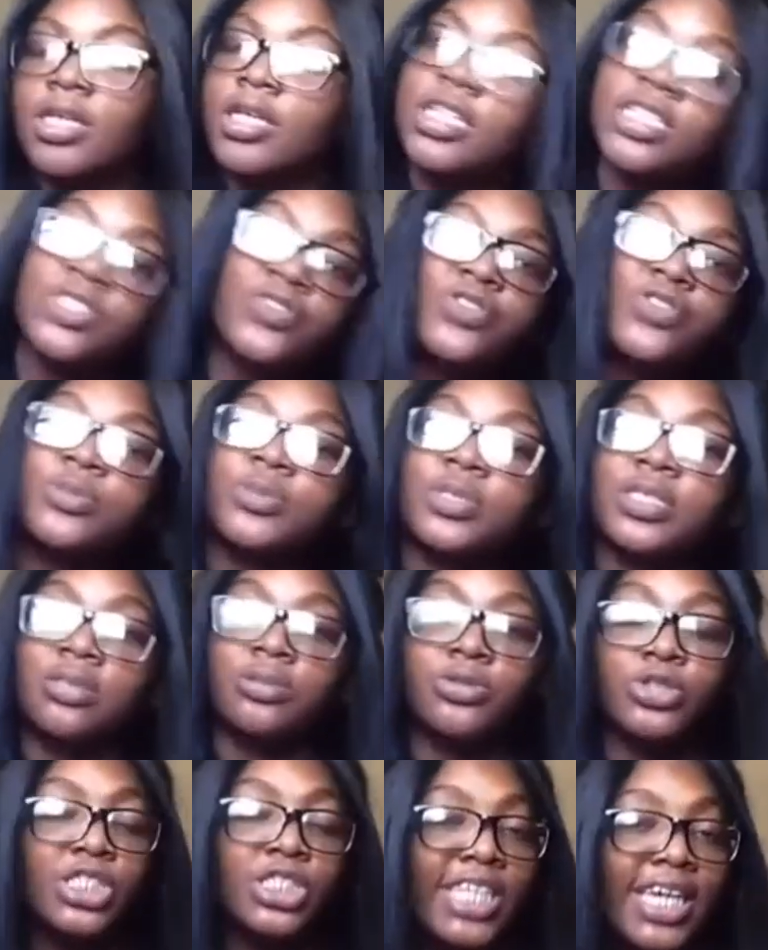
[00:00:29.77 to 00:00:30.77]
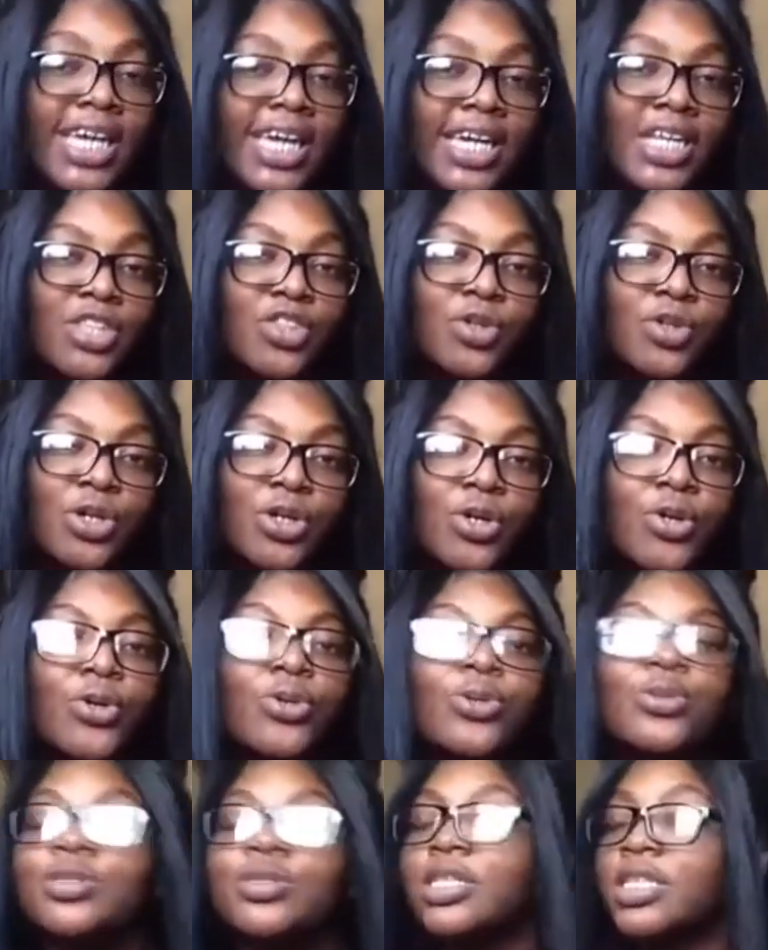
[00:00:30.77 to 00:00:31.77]
it's going to be some shade
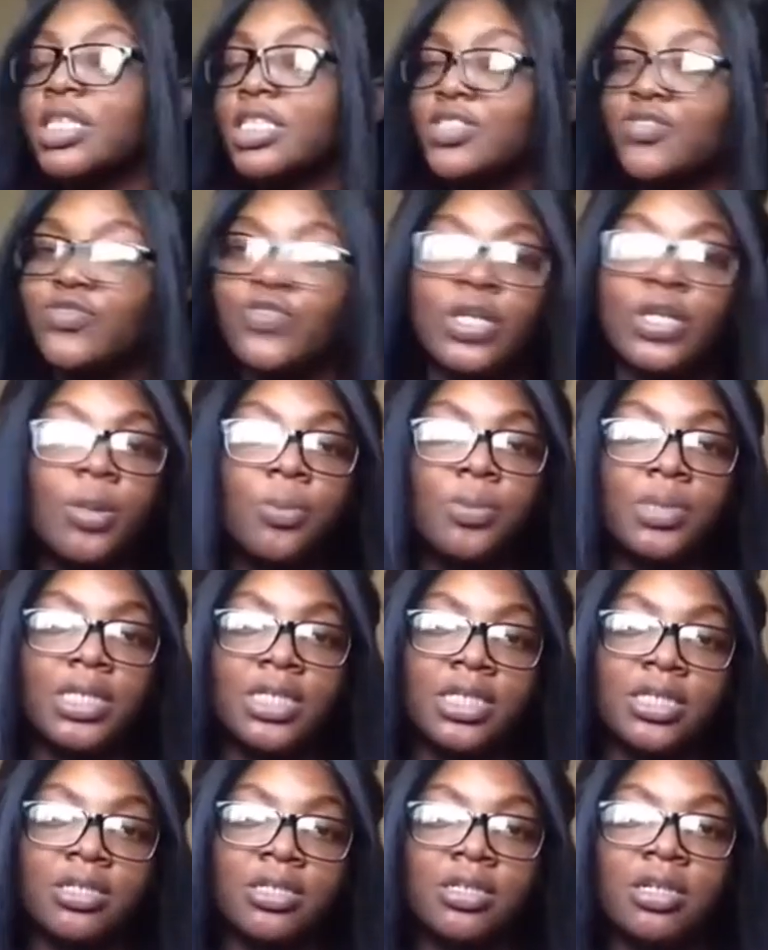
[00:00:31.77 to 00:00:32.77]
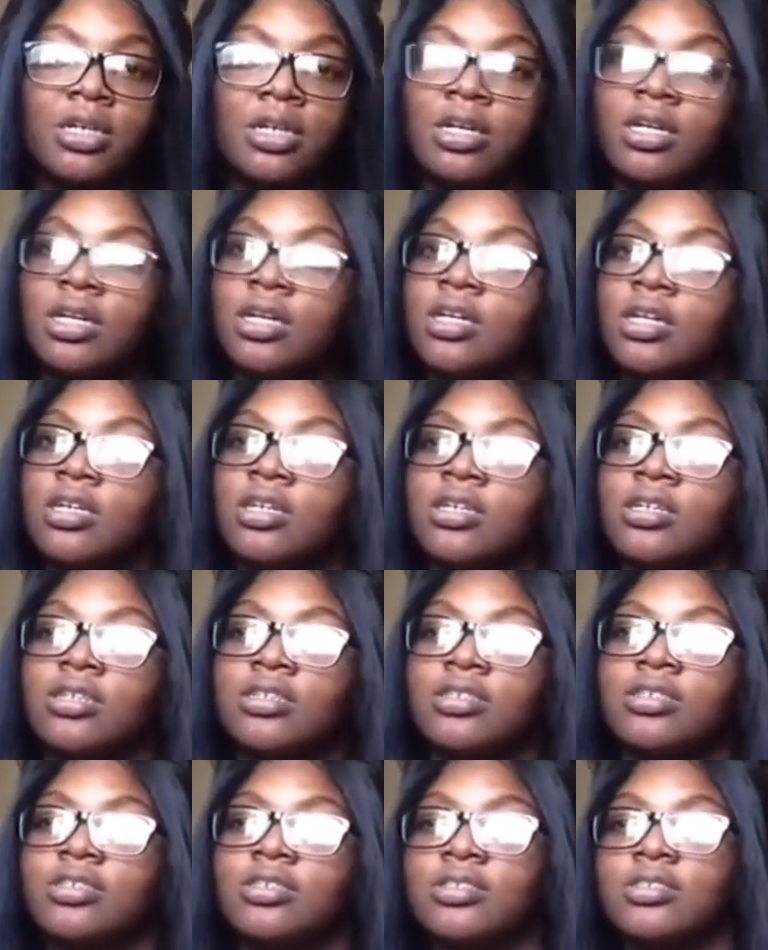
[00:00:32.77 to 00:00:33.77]
thrown. It's going to be
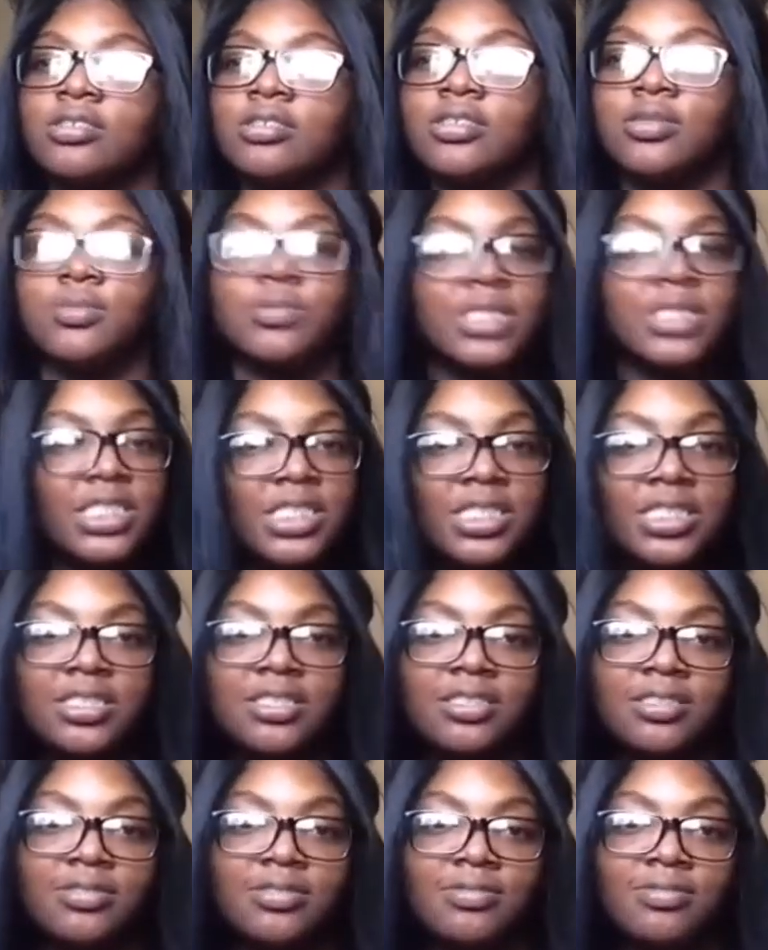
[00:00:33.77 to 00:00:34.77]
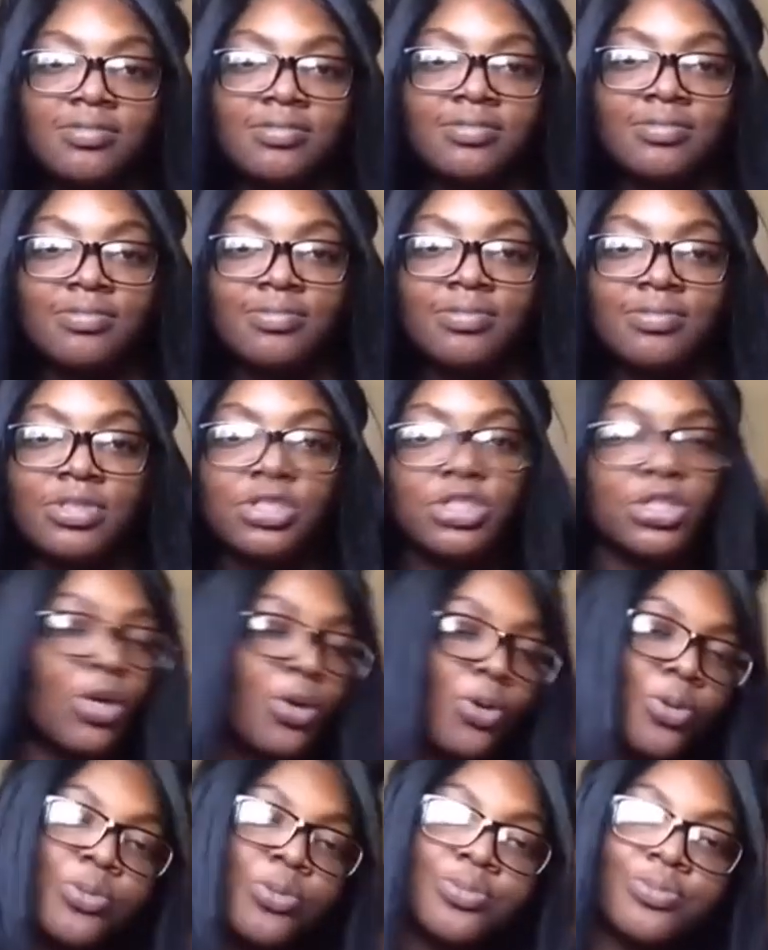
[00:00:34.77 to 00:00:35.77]
some tea.
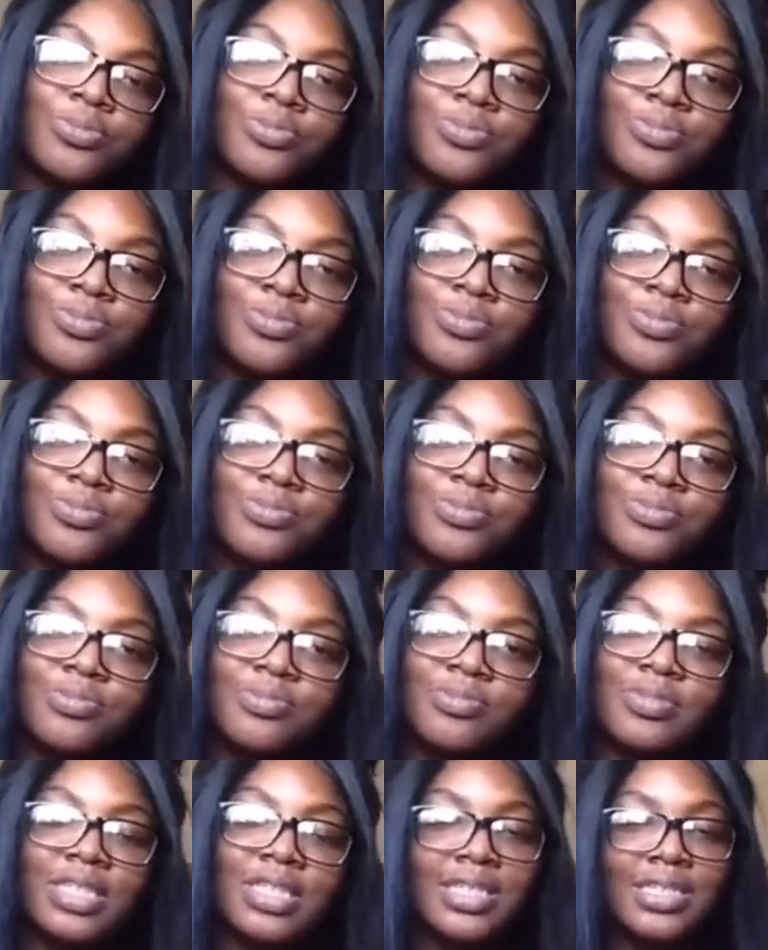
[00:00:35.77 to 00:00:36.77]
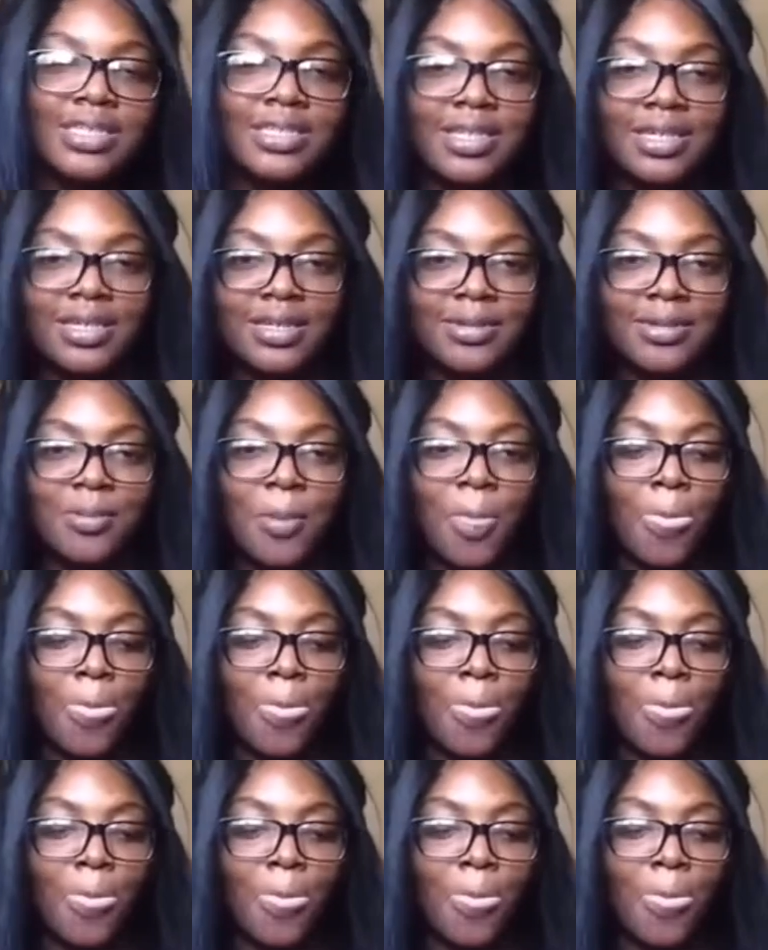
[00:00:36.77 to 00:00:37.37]
So, yeah.